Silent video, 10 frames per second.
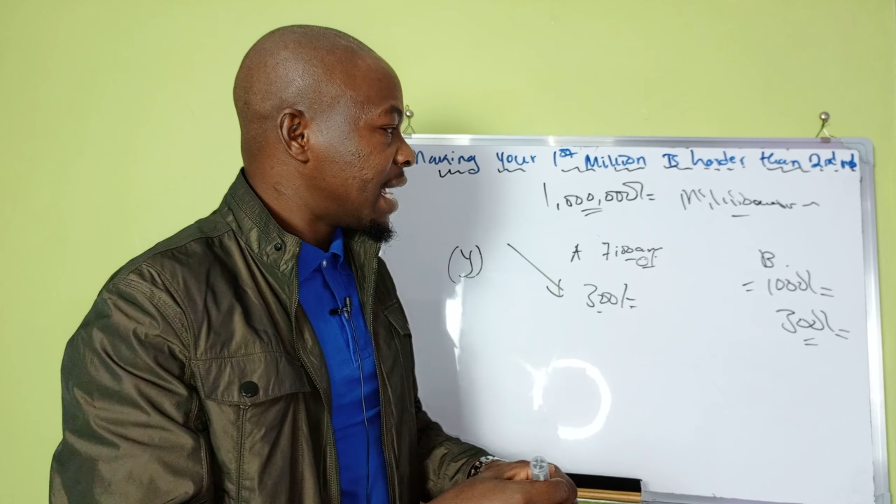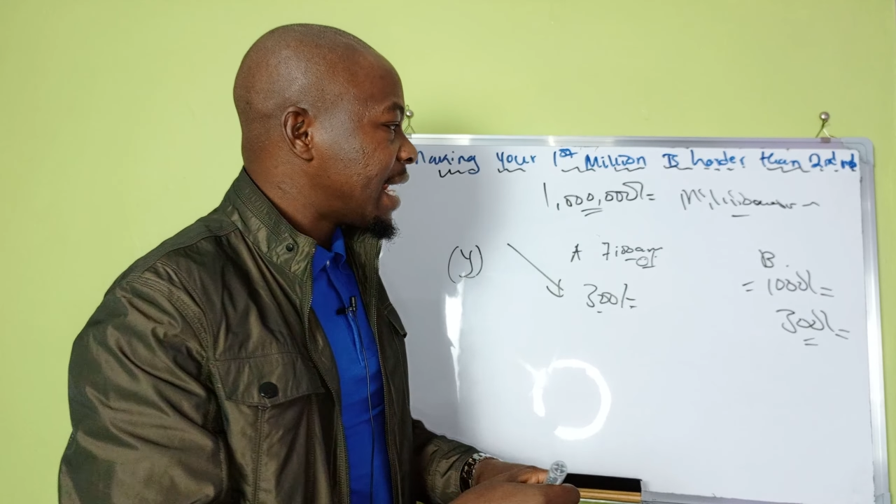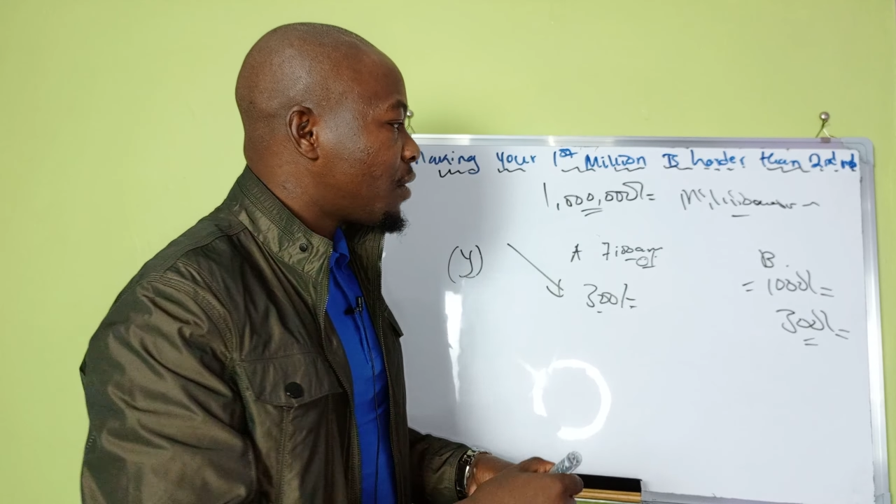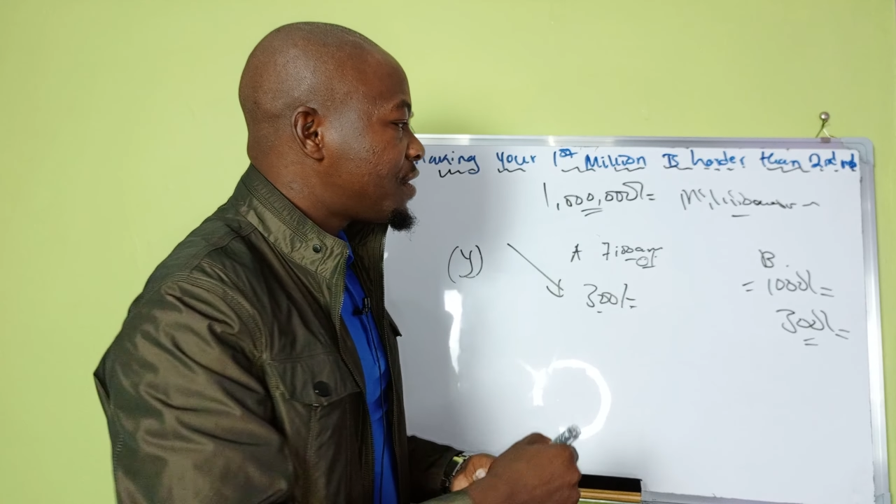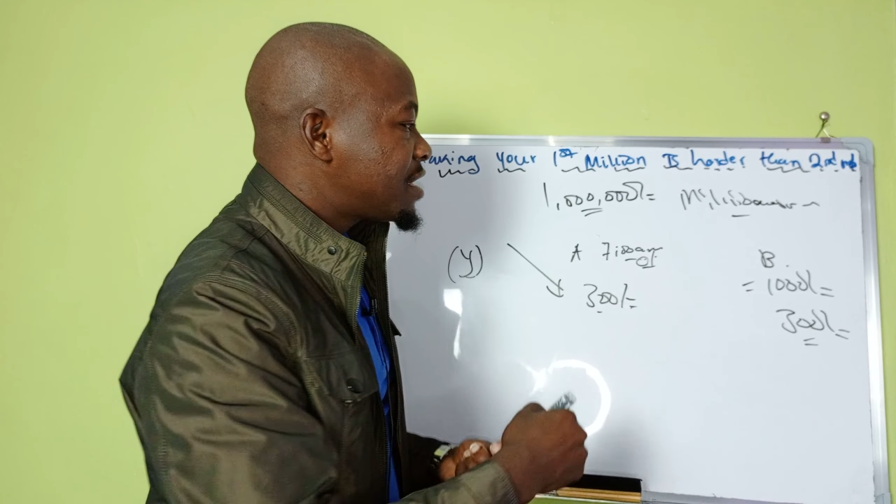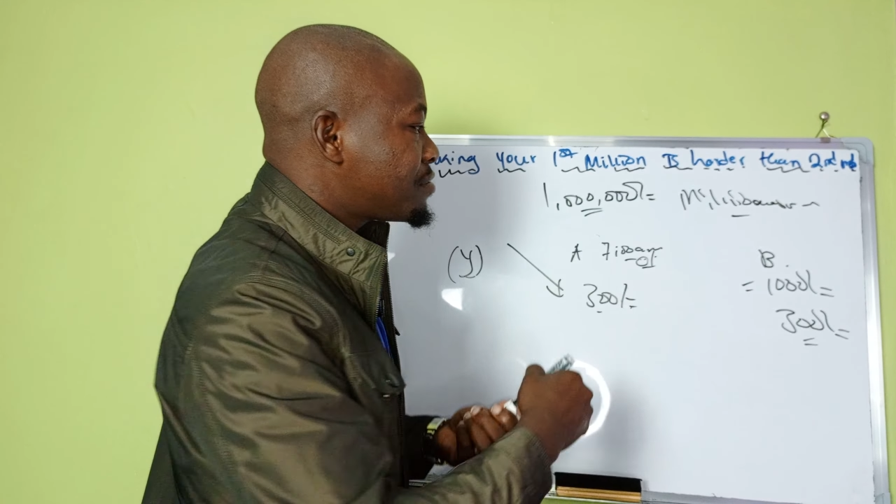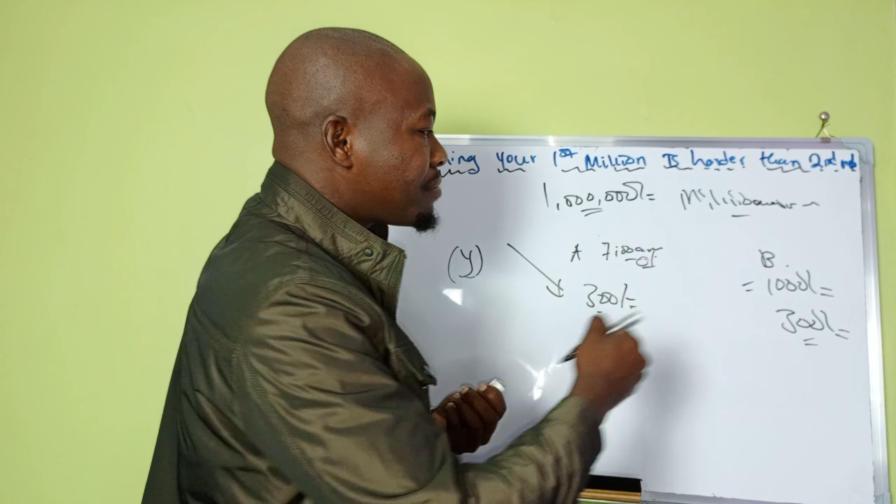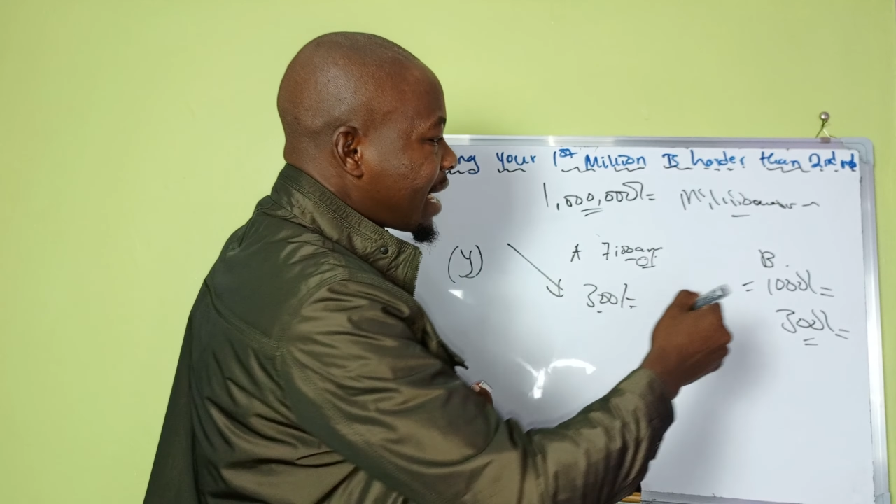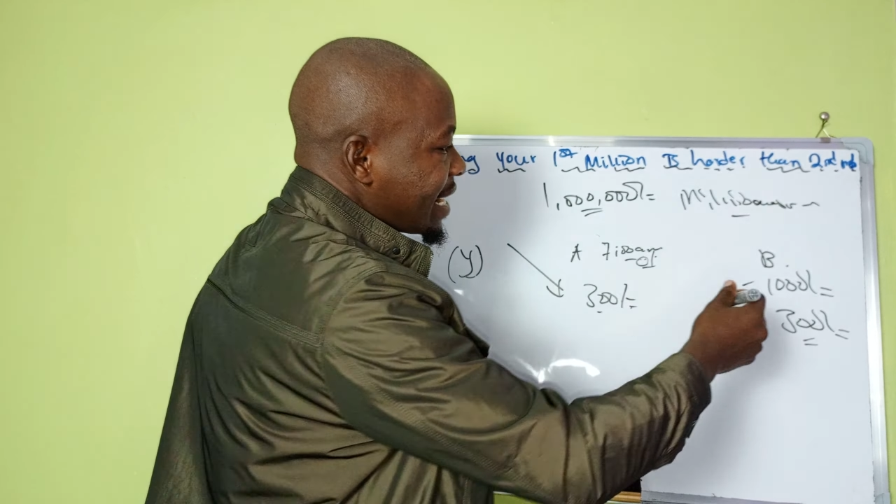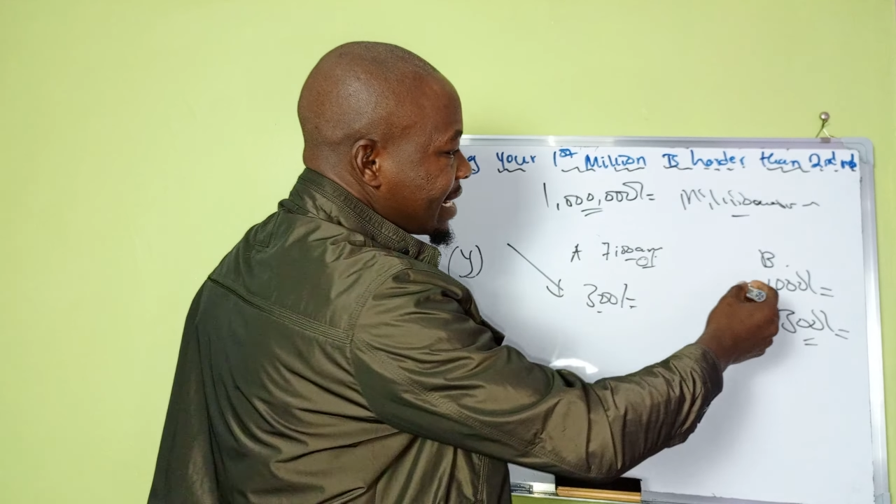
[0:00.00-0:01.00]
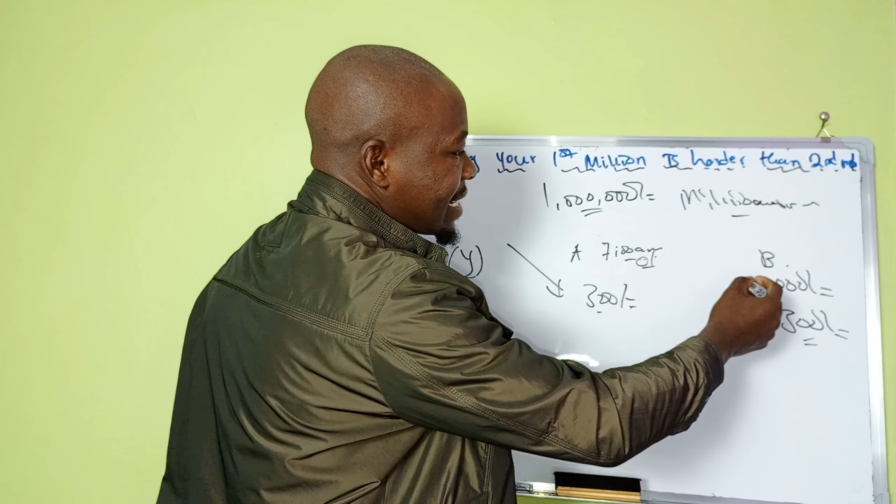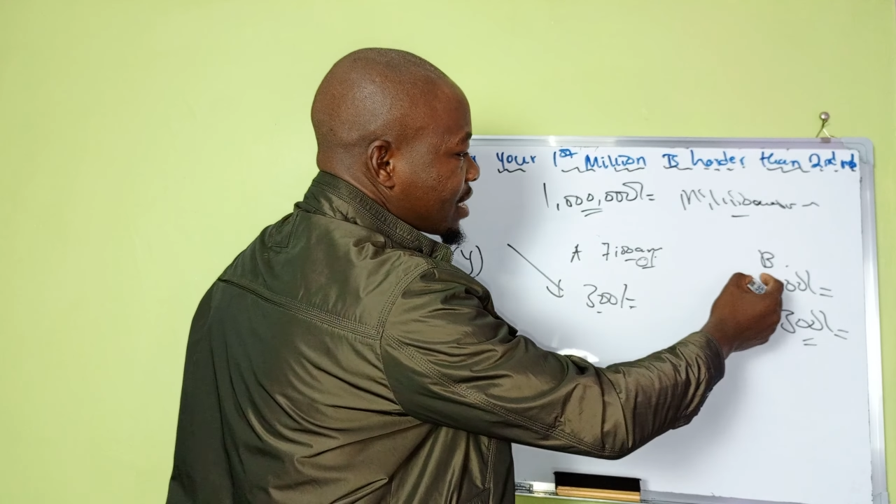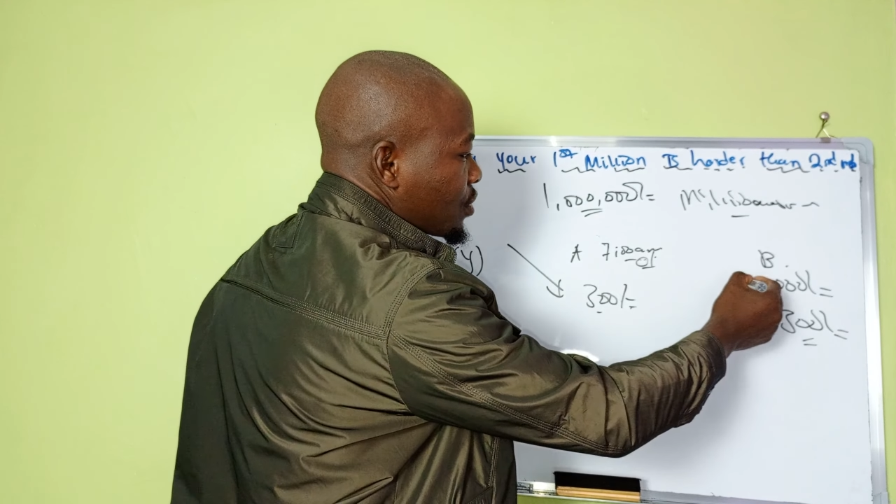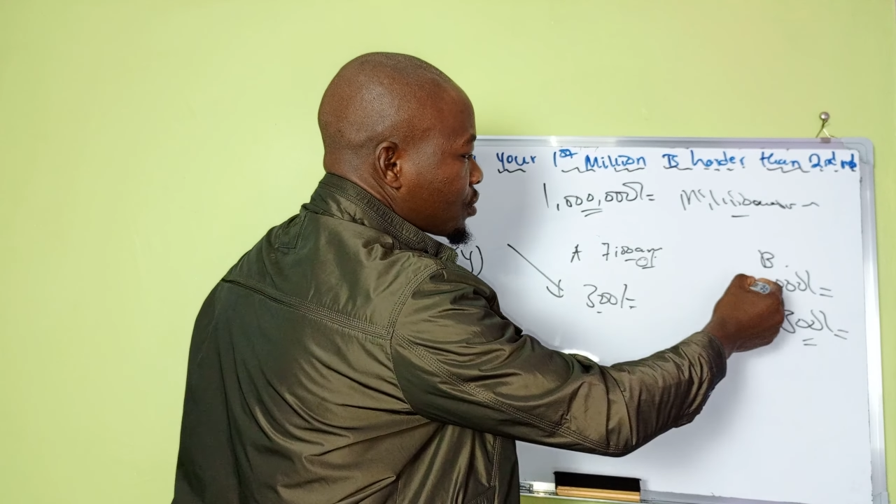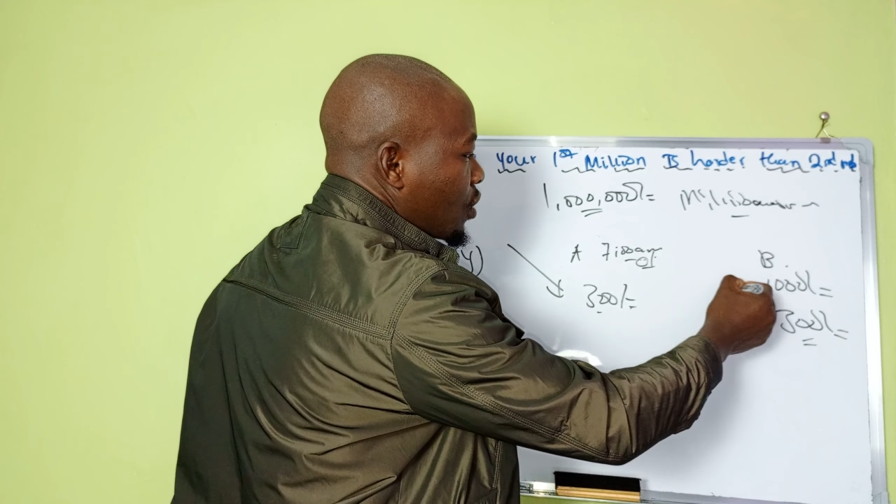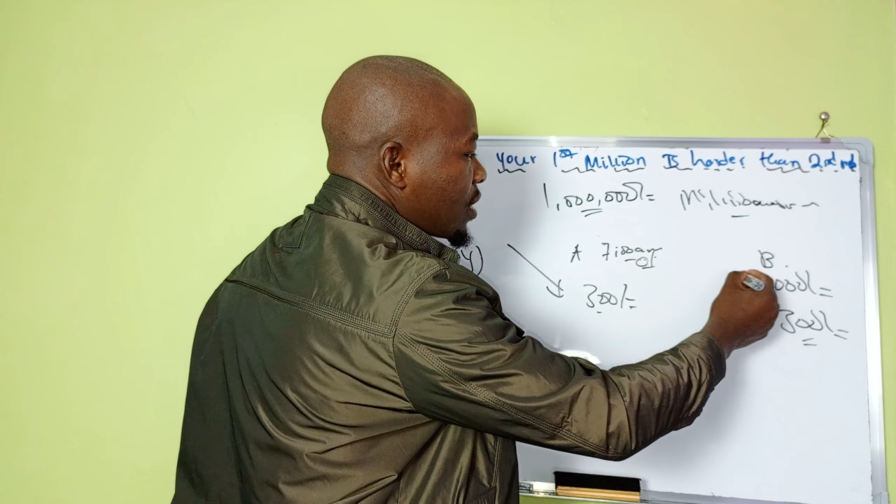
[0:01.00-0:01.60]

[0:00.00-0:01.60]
Now, this money does not